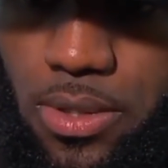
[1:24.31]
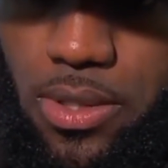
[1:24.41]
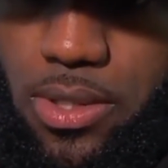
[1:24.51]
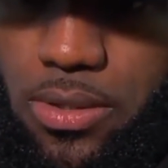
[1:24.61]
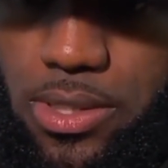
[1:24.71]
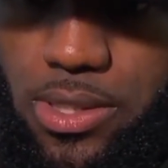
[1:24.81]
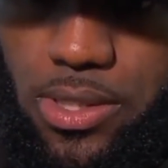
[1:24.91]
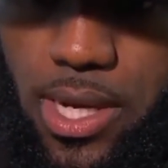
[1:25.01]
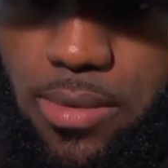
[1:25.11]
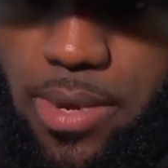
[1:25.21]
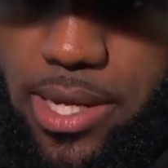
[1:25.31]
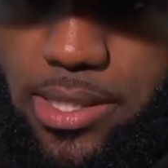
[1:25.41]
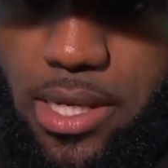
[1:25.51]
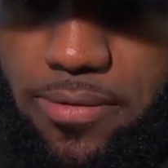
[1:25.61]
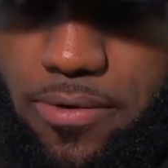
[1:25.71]
You know, I just try to make
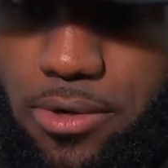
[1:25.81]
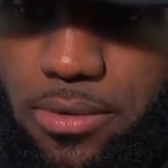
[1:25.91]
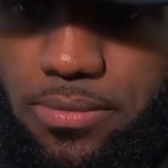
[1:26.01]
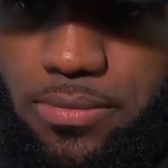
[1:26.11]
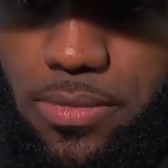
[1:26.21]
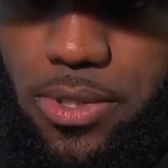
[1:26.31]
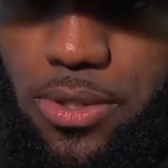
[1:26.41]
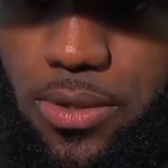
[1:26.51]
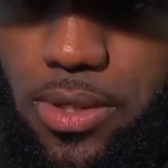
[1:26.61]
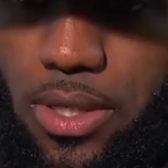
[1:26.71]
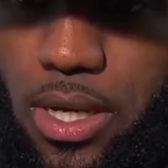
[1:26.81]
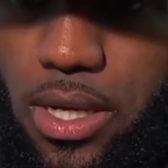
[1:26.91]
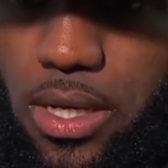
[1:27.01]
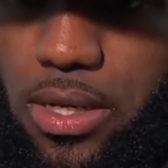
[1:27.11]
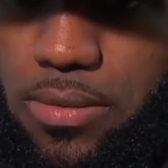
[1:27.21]
it tough on them, you know, and,
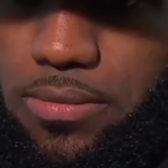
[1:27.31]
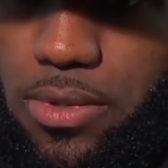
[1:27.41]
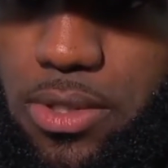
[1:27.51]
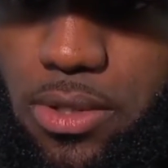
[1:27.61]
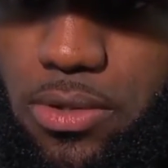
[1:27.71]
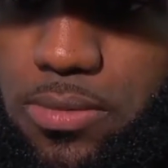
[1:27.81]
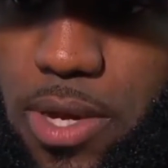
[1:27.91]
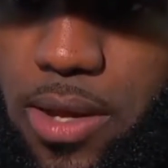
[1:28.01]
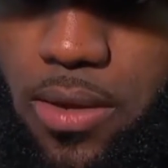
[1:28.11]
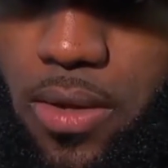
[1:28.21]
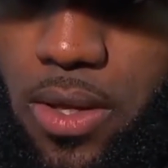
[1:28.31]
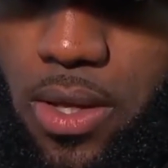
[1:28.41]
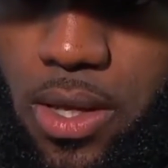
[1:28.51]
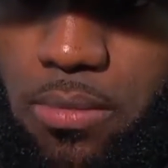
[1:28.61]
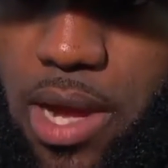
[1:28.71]
you know, use my
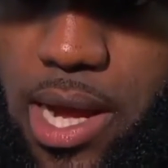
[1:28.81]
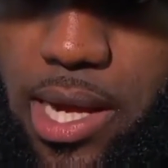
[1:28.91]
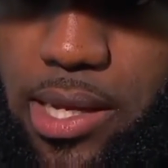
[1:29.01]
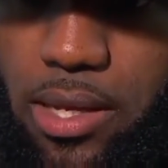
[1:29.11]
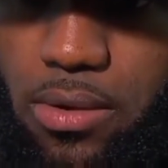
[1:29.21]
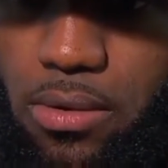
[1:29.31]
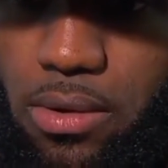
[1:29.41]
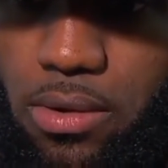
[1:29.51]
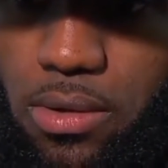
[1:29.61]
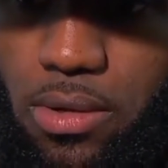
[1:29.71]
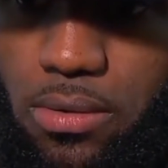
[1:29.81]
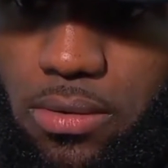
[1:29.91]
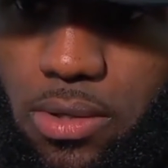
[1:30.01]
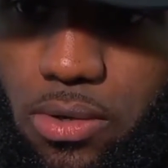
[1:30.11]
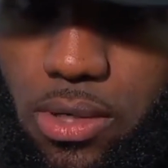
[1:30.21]
IQ, you know,
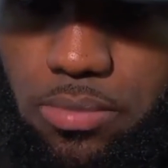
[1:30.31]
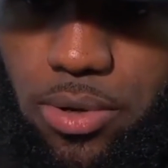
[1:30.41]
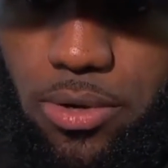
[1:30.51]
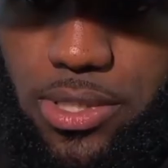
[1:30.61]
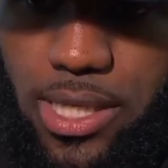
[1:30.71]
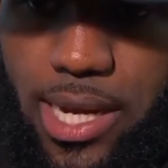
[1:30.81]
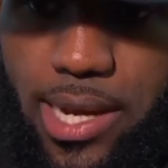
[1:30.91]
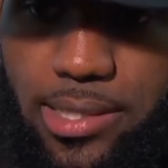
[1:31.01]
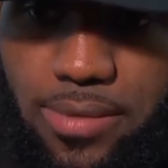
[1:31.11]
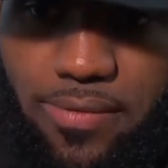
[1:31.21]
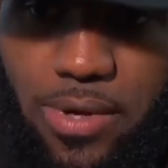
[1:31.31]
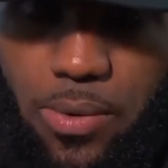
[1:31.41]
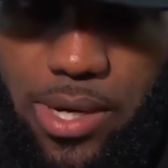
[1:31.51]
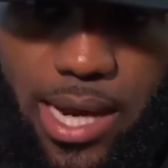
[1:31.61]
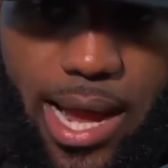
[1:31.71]
knowing pros and cons of
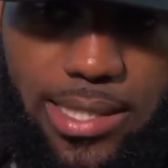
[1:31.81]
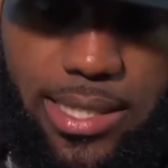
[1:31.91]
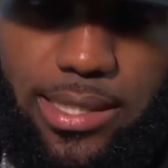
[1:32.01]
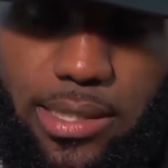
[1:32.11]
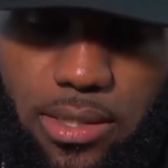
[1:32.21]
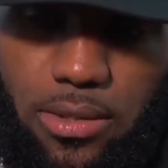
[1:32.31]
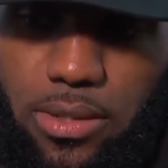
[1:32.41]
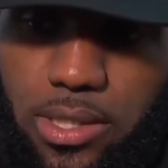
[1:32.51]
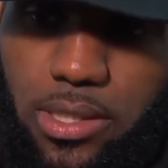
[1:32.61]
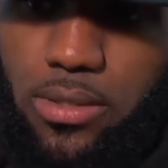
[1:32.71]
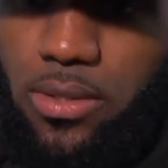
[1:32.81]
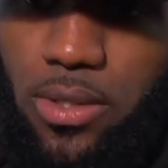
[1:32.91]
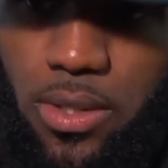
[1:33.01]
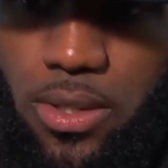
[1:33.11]
what guys like to do and just